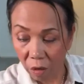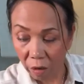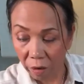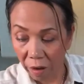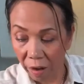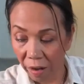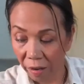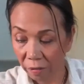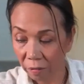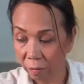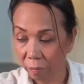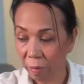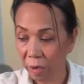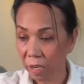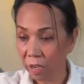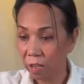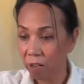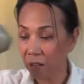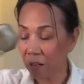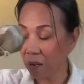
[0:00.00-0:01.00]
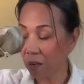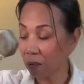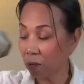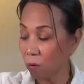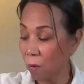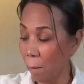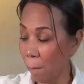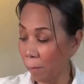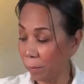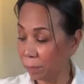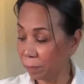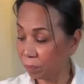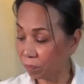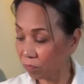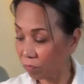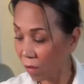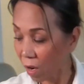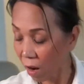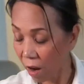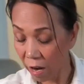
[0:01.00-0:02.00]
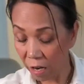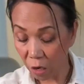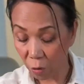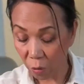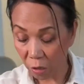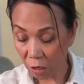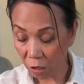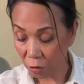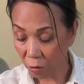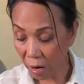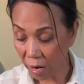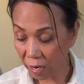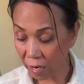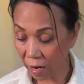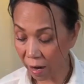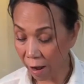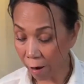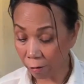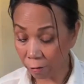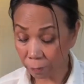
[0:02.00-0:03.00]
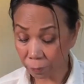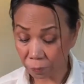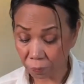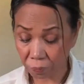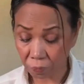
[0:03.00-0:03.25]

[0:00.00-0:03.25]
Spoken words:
cake bigger than this and you want to try it out,